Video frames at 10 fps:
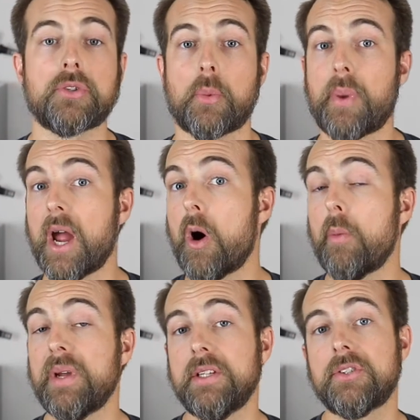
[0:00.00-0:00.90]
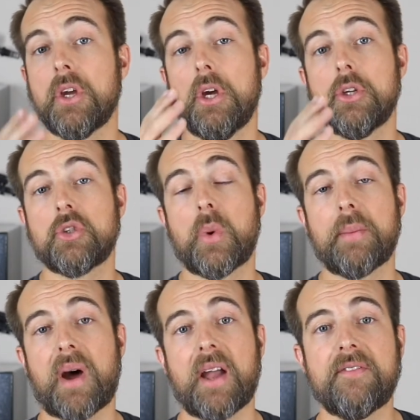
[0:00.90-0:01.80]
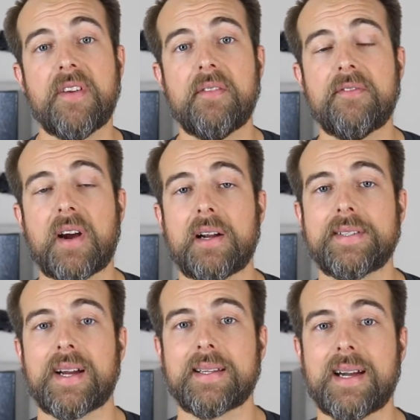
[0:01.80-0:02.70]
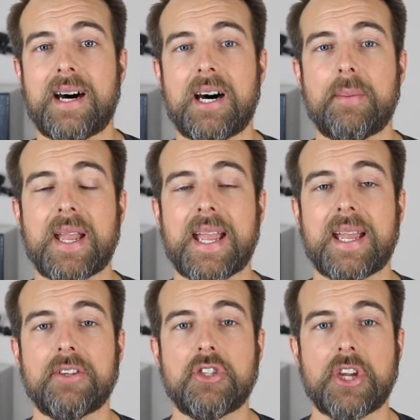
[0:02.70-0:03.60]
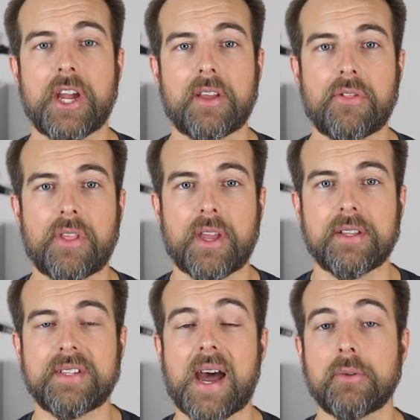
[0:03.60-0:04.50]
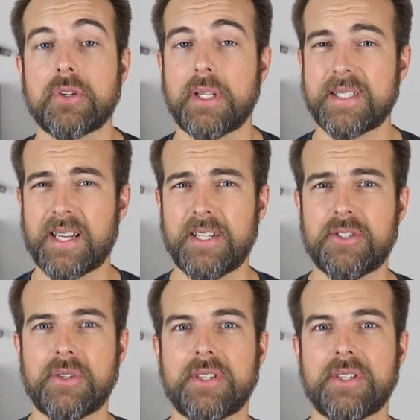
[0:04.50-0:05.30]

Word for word: So by all means, swing by fitandfire.com and check things out. So let's get into